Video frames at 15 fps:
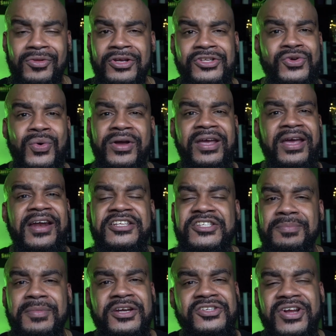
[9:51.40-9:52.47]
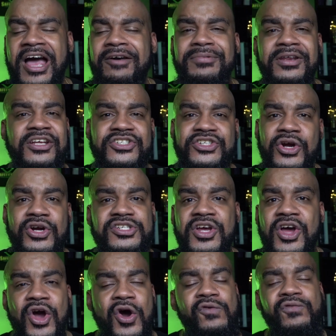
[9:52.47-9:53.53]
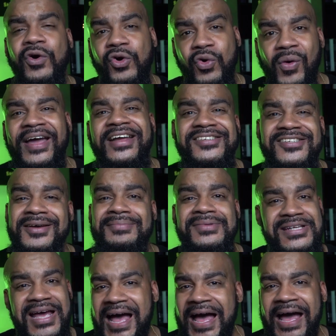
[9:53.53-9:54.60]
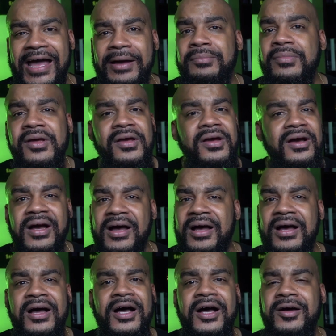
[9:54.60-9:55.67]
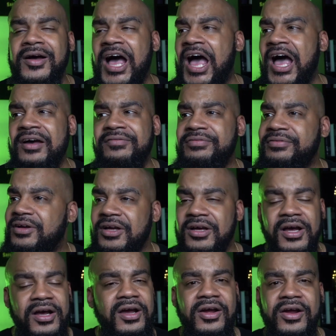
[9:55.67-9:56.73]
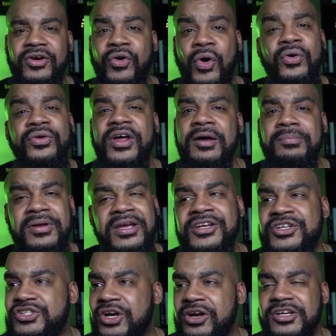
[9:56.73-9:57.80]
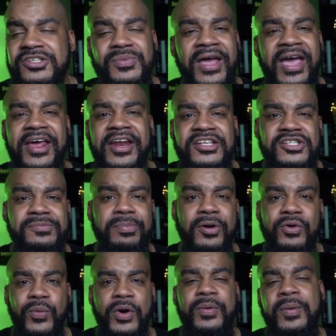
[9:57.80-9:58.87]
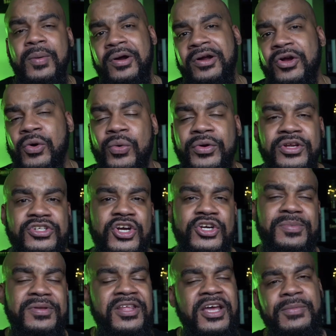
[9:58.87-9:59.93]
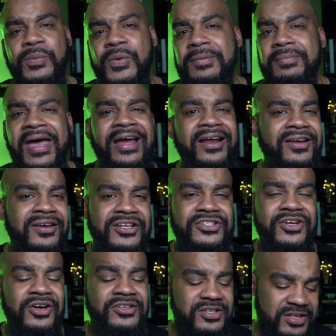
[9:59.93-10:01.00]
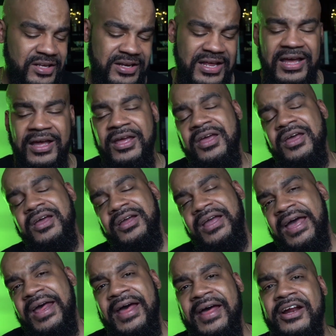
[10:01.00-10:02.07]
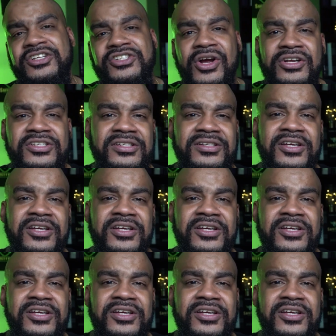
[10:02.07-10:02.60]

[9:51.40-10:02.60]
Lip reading: So again, as a minister, I've been in church for quite some time. I've grown up in church. We had a spurt where we weren't going to church, but then we went back into church, and then I got out of church a